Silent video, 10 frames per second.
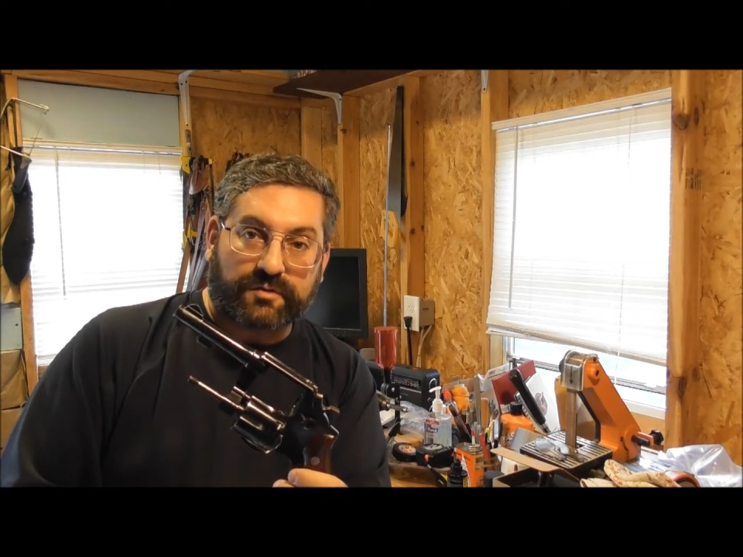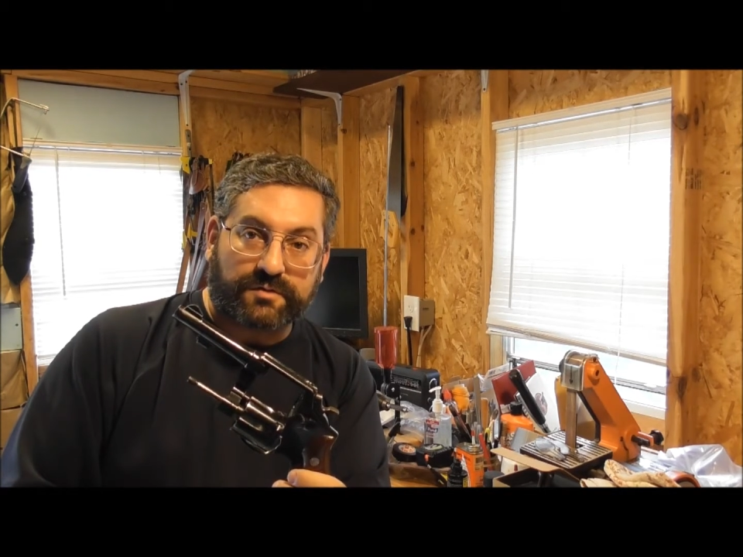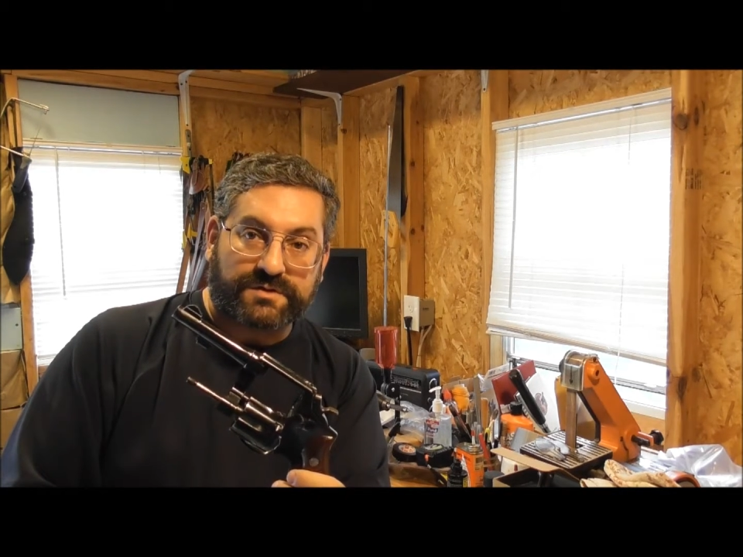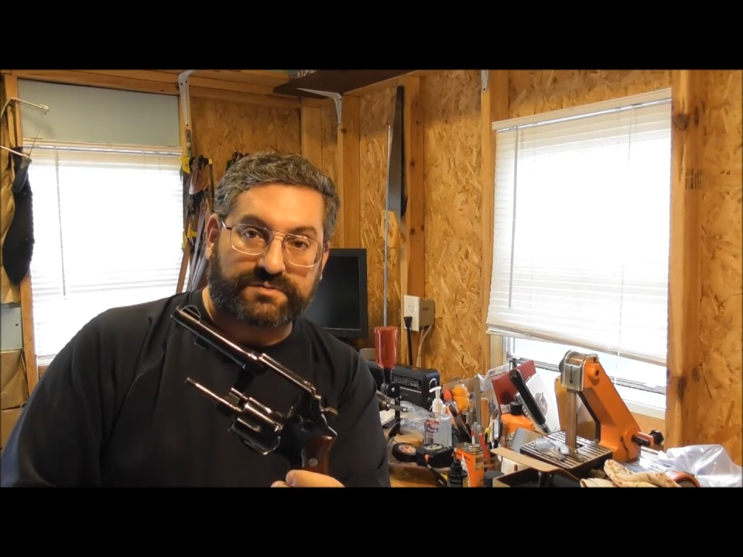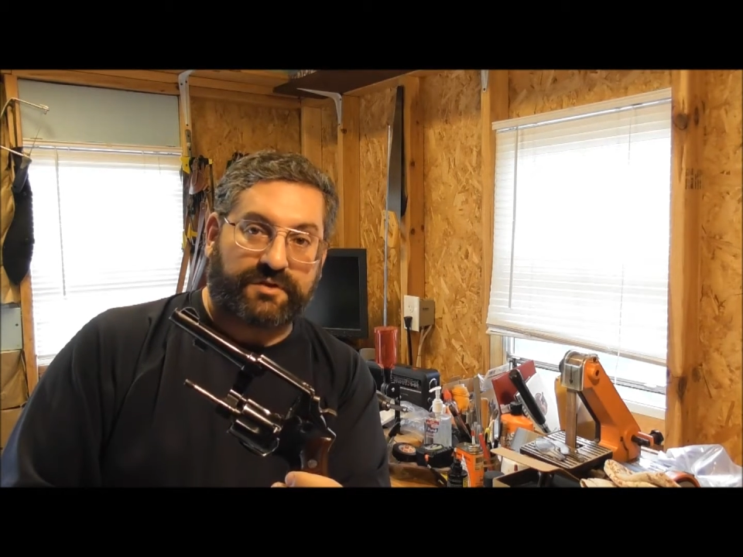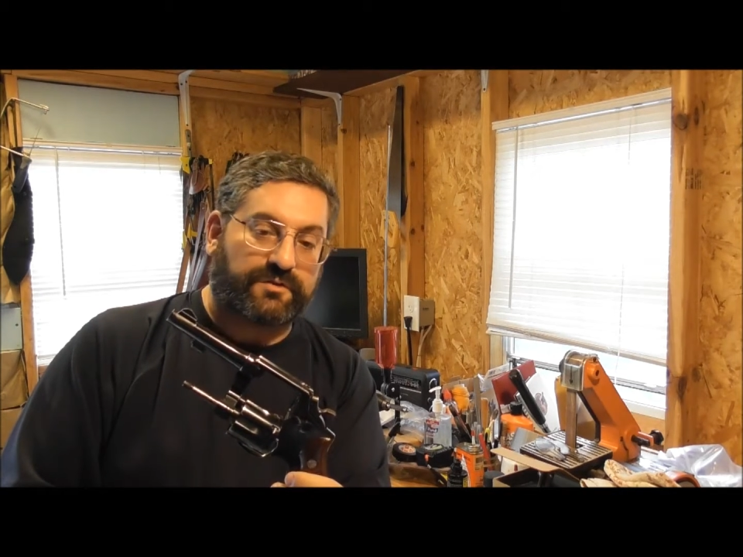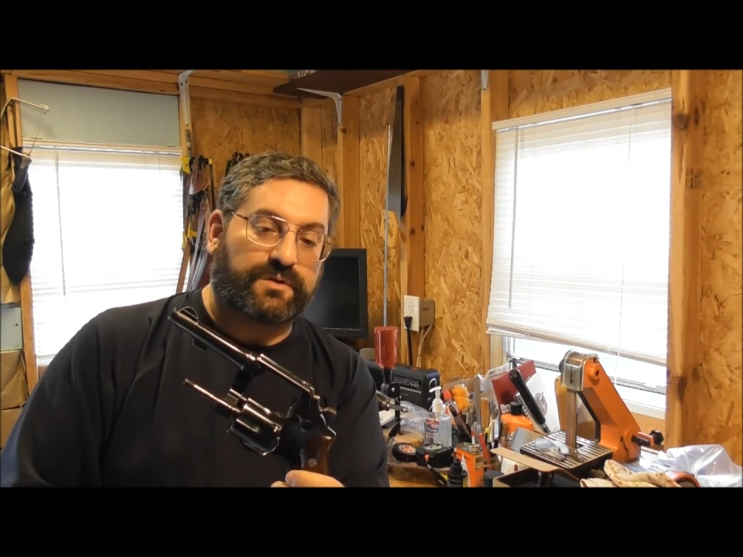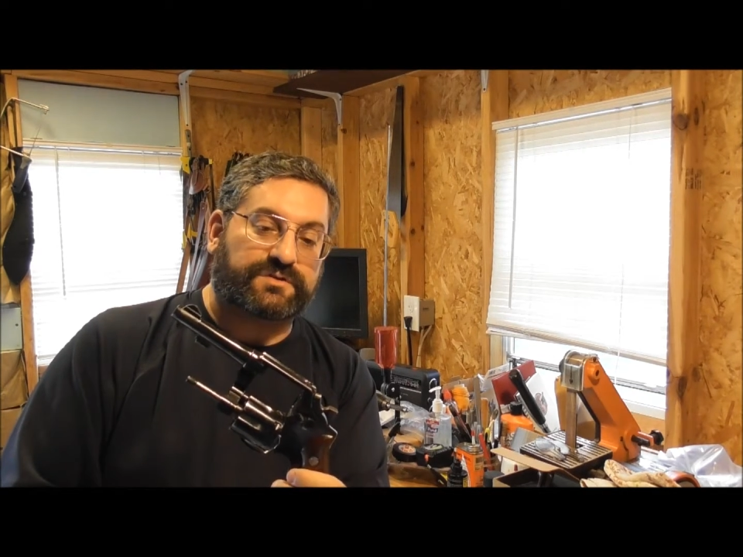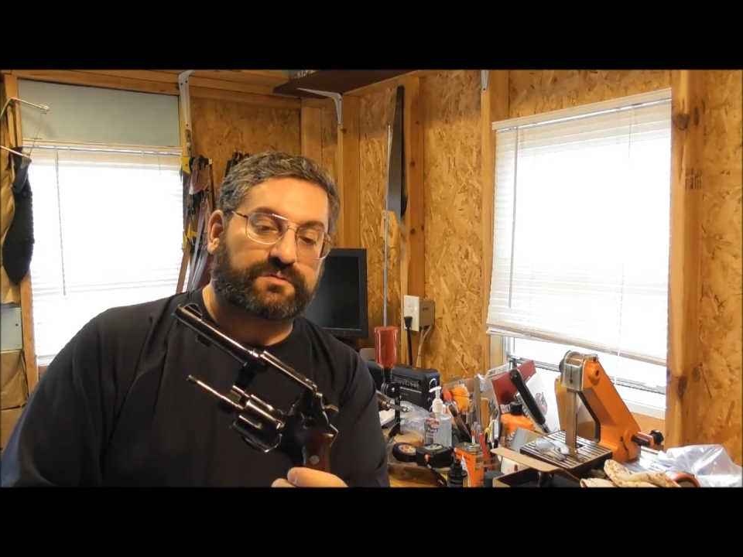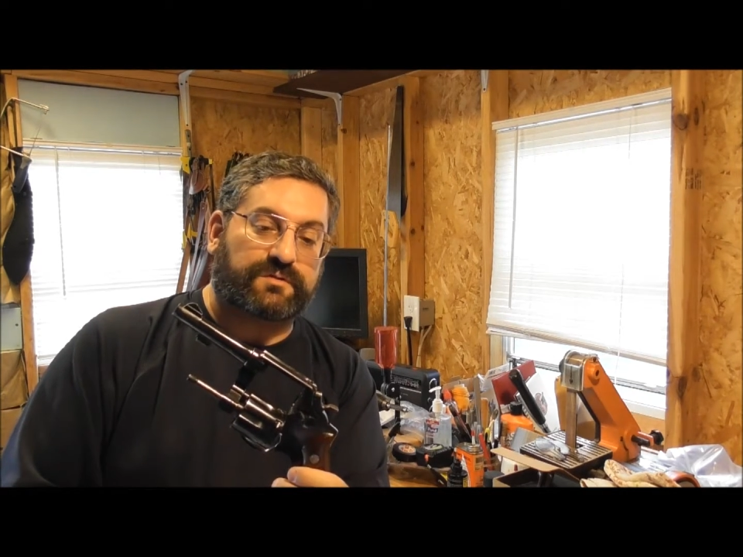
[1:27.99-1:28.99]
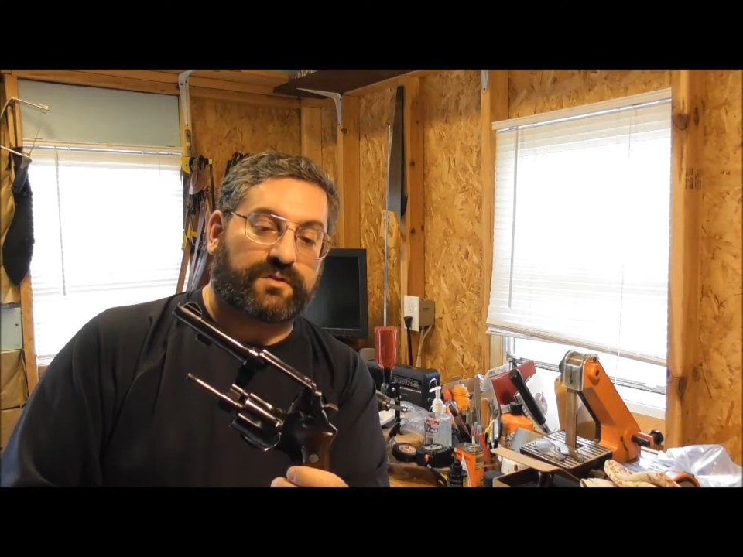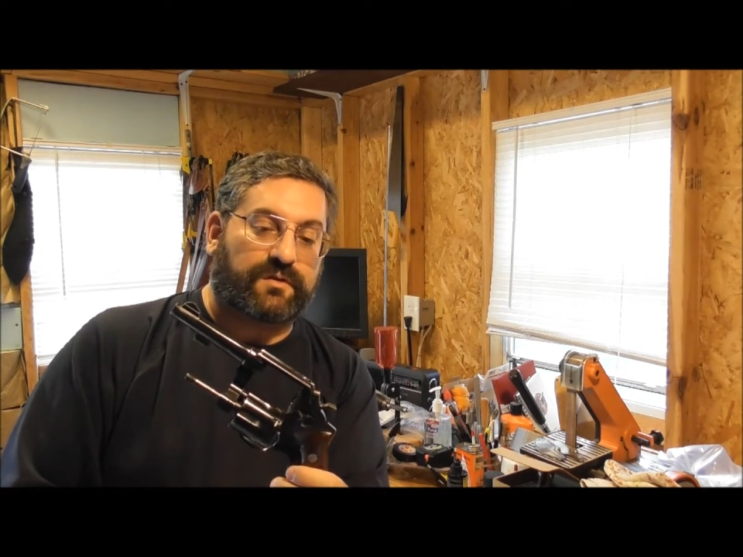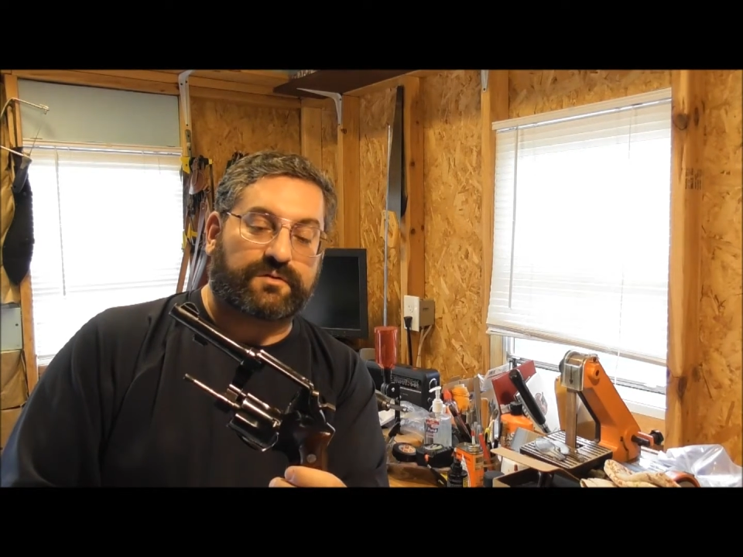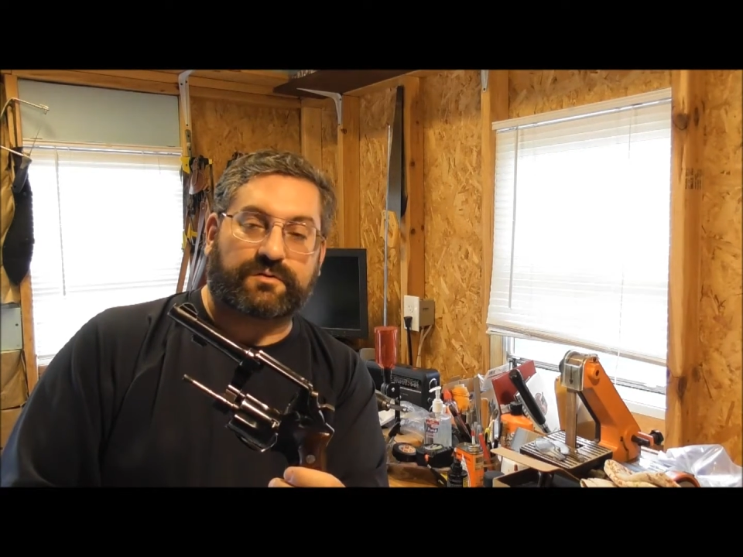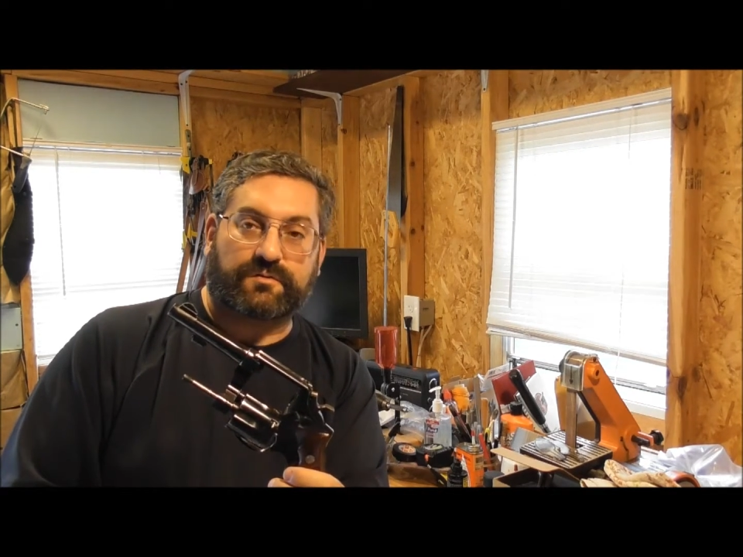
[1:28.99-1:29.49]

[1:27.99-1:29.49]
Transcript: with the Smith & Wesson revolver,